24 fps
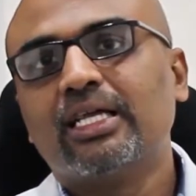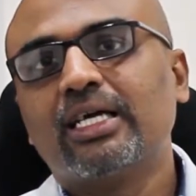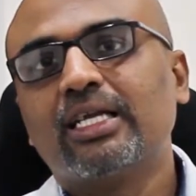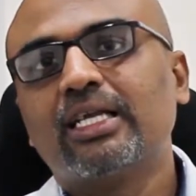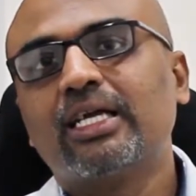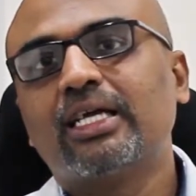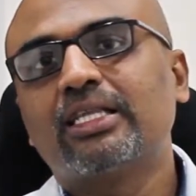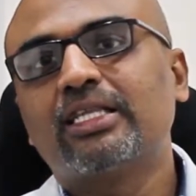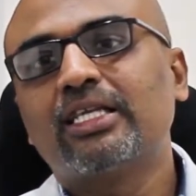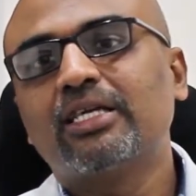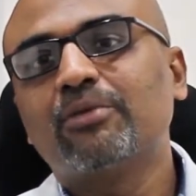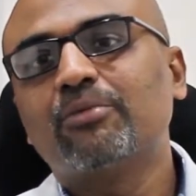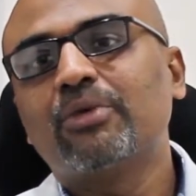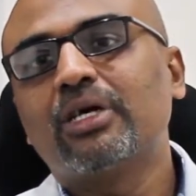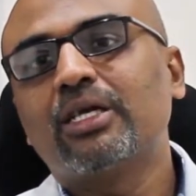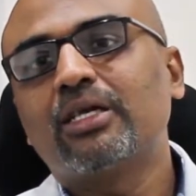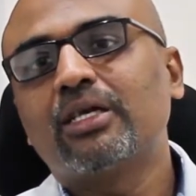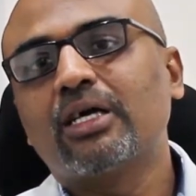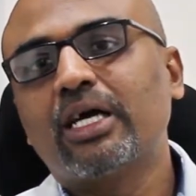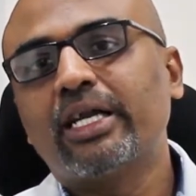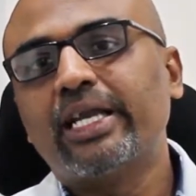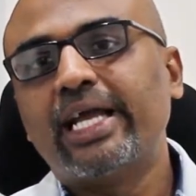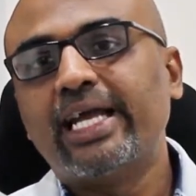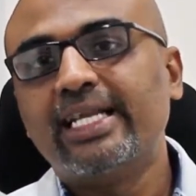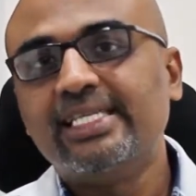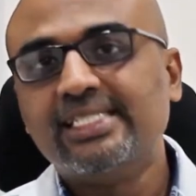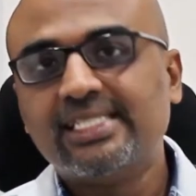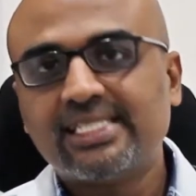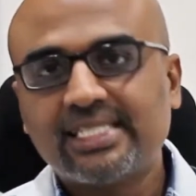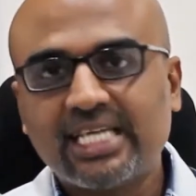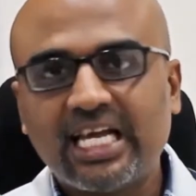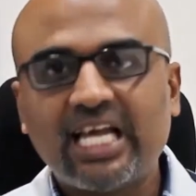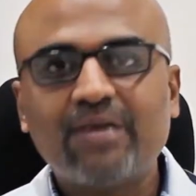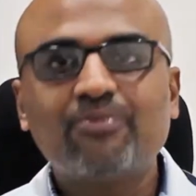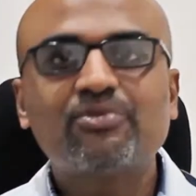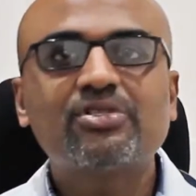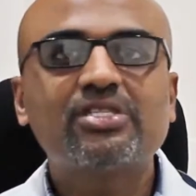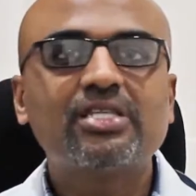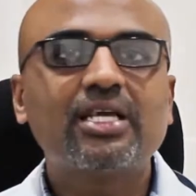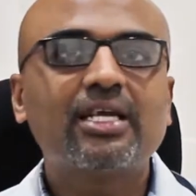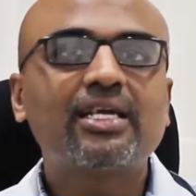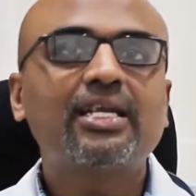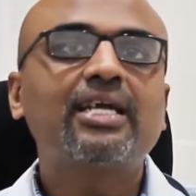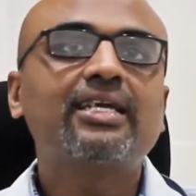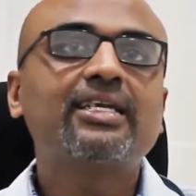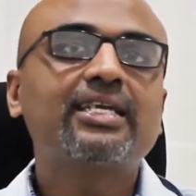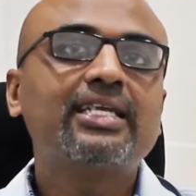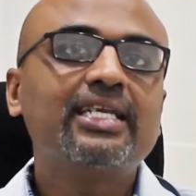They are nothing but enzymes
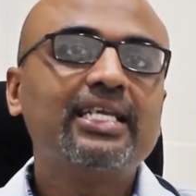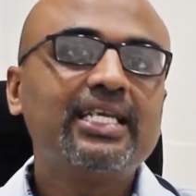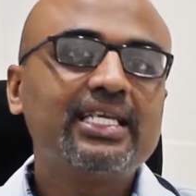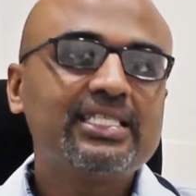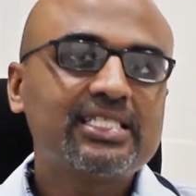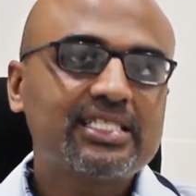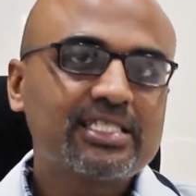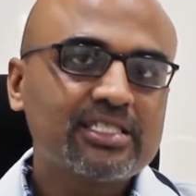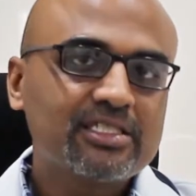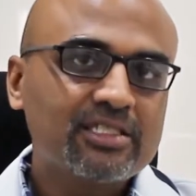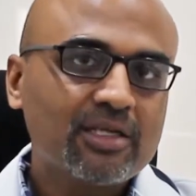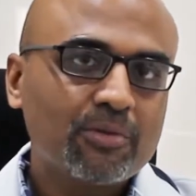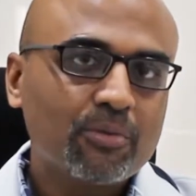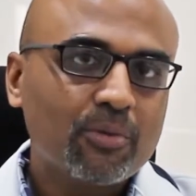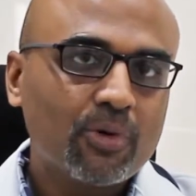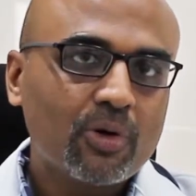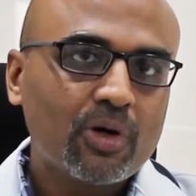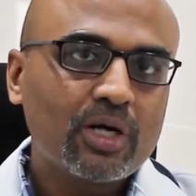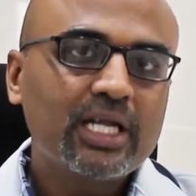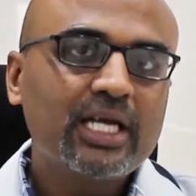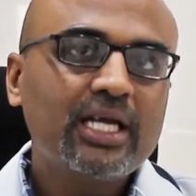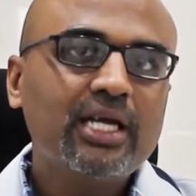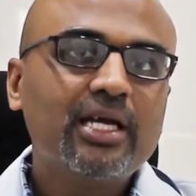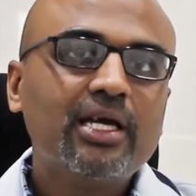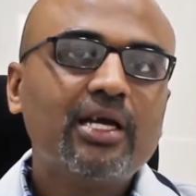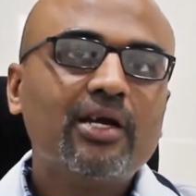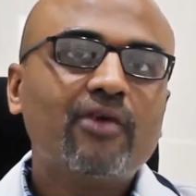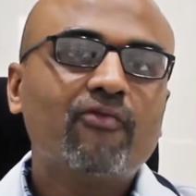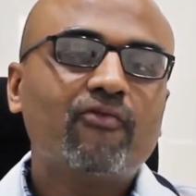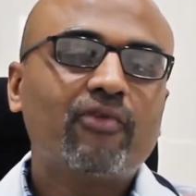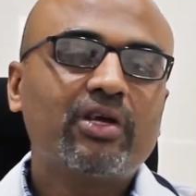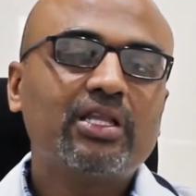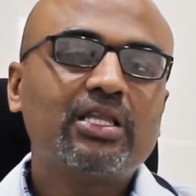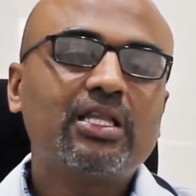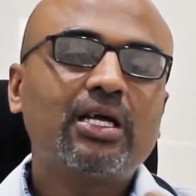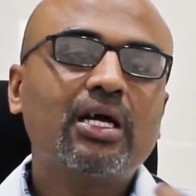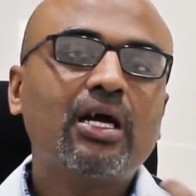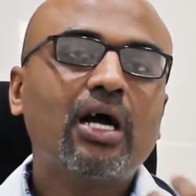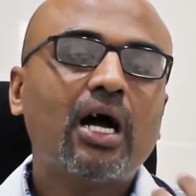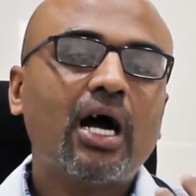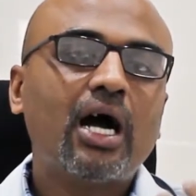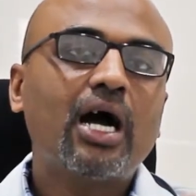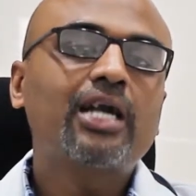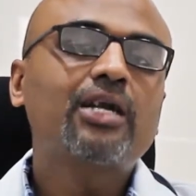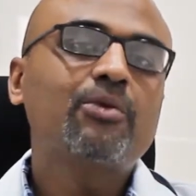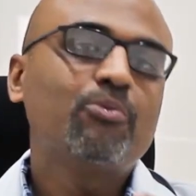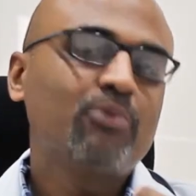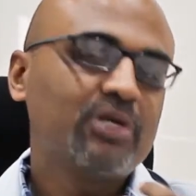that are released in the body when the
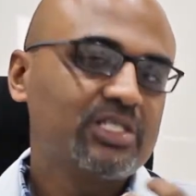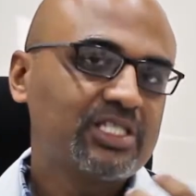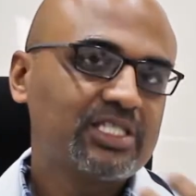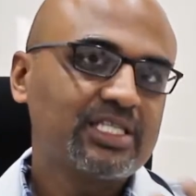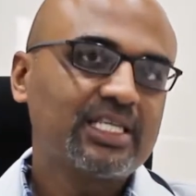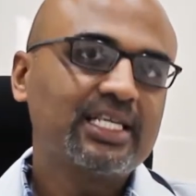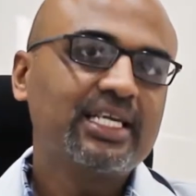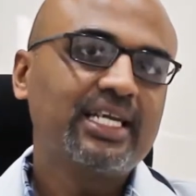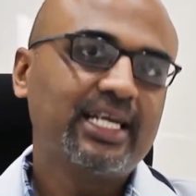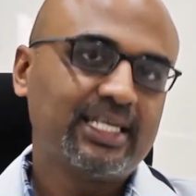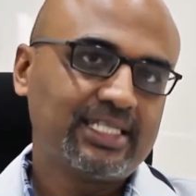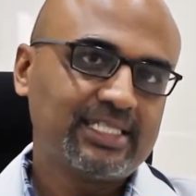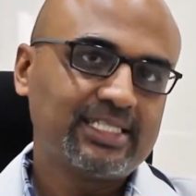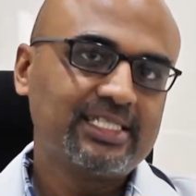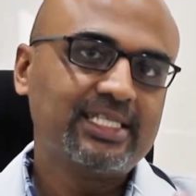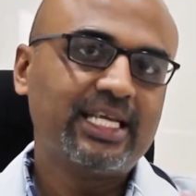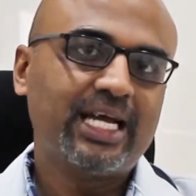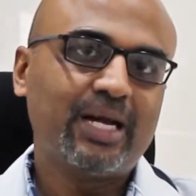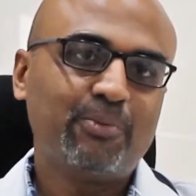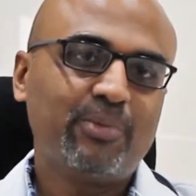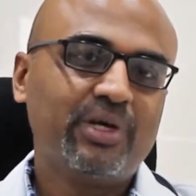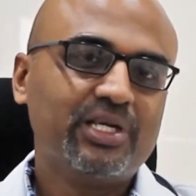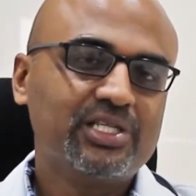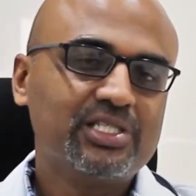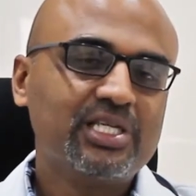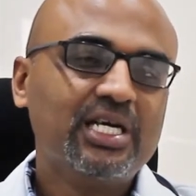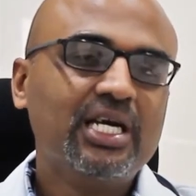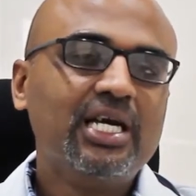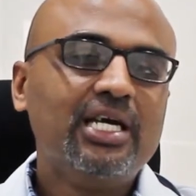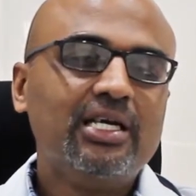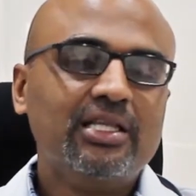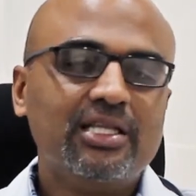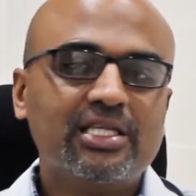heart muscle gets damaged.